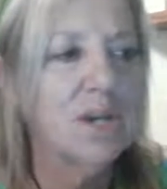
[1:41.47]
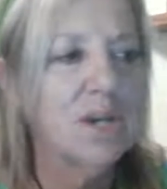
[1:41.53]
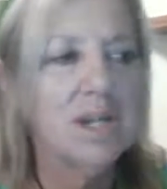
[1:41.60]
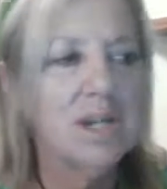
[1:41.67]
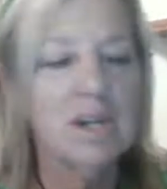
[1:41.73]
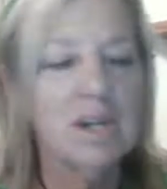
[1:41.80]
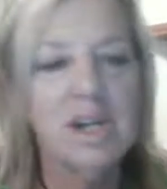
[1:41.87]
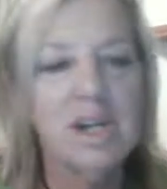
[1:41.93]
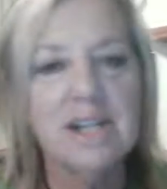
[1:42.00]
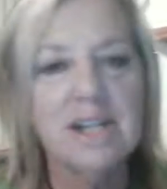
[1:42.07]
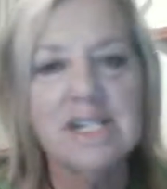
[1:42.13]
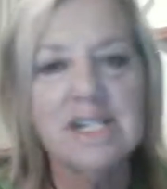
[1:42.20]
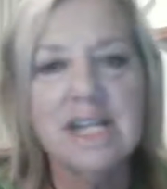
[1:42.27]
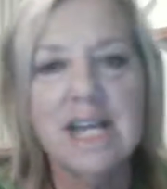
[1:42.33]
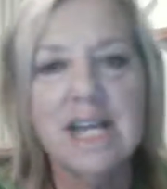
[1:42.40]
I'd like to
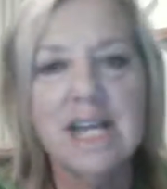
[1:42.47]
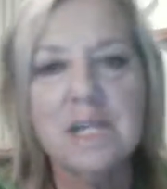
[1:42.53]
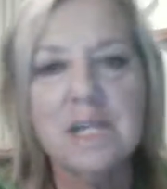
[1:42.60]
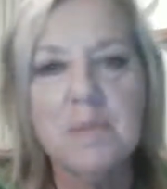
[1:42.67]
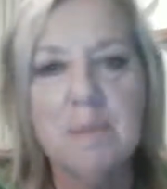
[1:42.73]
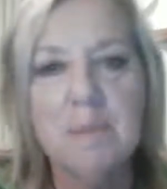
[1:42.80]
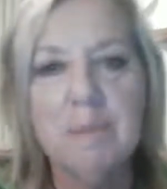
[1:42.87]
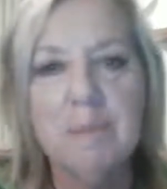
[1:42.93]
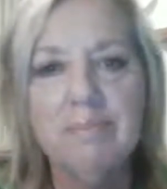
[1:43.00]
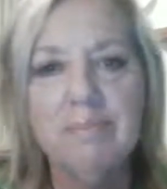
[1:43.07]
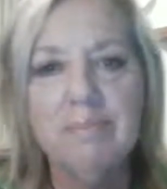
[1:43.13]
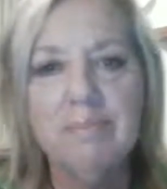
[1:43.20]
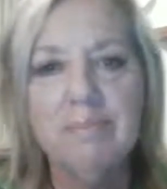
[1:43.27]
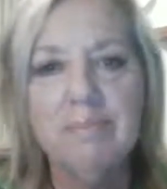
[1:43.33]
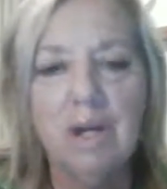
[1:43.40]
dedicate to my mum,
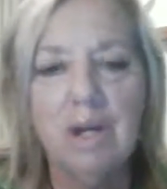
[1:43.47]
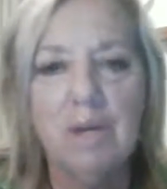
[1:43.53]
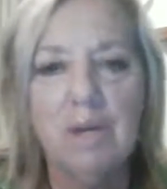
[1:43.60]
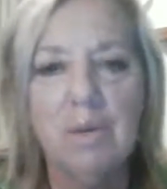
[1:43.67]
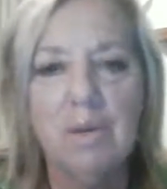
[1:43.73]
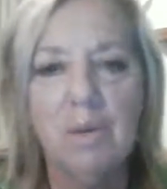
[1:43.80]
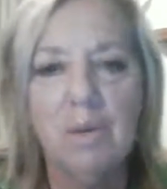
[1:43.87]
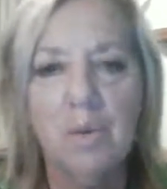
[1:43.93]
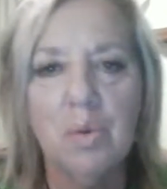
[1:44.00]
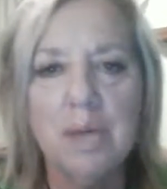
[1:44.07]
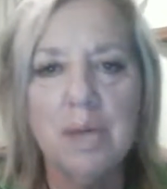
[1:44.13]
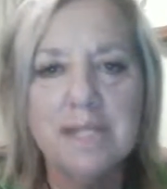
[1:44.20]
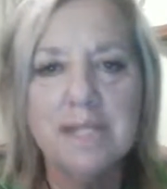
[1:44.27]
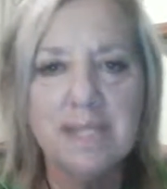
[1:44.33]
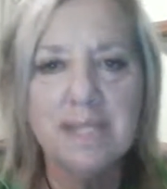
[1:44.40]
who
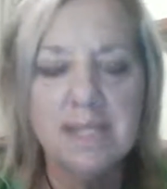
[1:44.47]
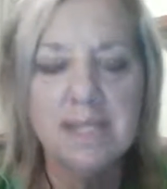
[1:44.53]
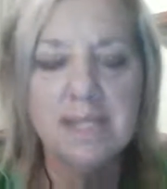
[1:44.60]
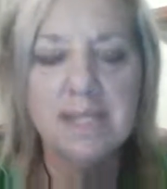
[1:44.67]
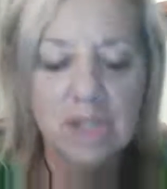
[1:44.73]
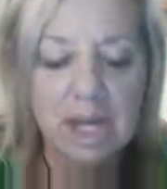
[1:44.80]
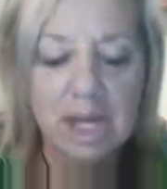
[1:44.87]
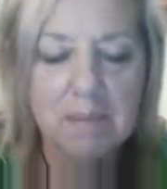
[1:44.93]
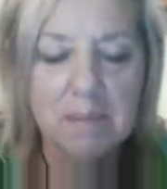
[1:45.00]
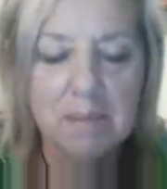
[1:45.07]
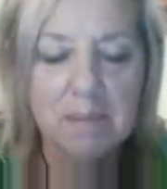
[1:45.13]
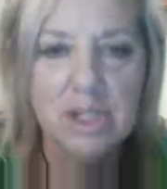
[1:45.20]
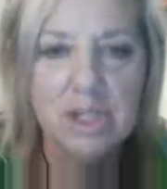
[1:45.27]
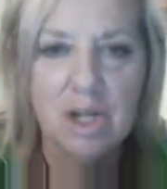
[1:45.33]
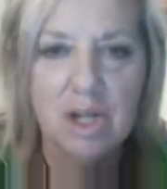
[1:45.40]
always said that she had a
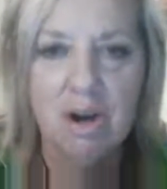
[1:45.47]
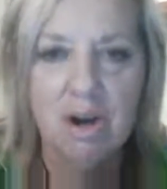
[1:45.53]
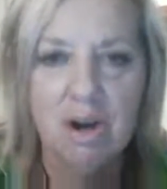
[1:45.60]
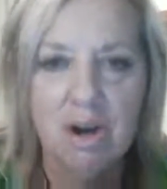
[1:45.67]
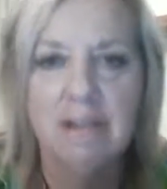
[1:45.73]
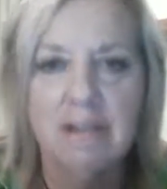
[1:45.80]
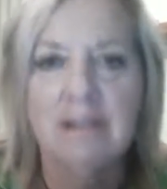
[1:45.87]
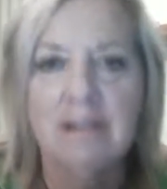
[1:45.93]
magic eye.